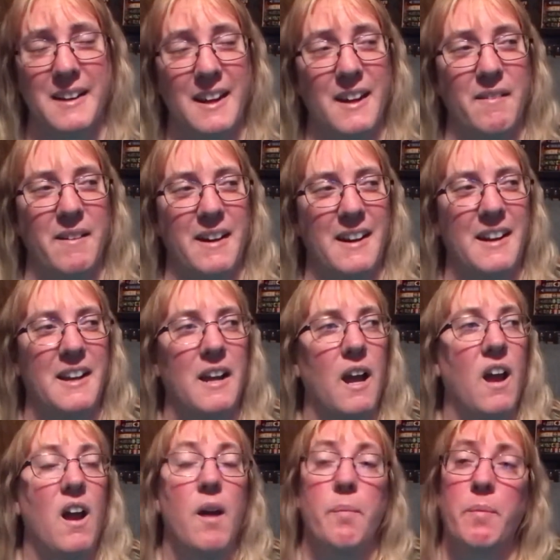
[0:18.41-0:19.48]
Anyway,
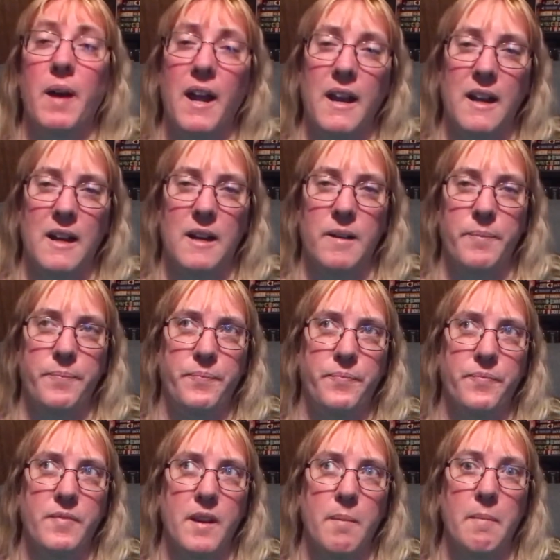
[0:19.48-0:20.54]
but,
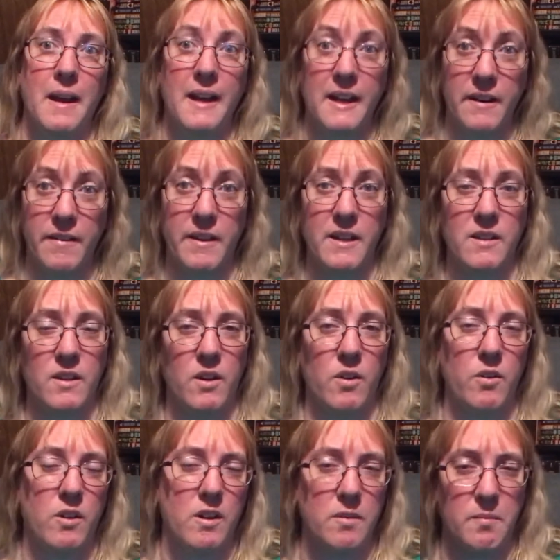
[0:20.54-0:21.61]
my hearing
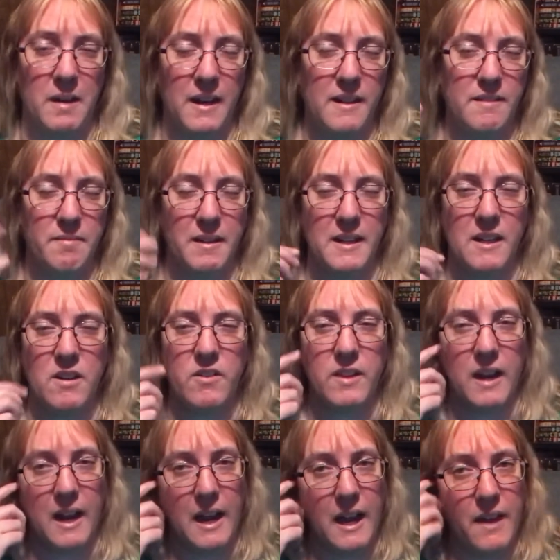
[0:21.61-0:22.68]
though, or my ear that
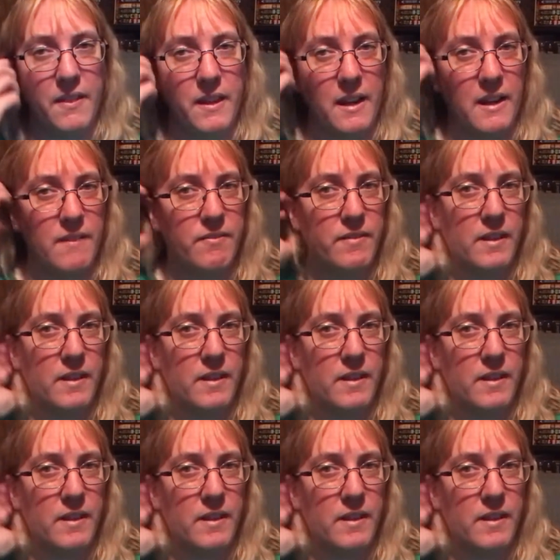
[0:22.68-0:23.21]
I had that I,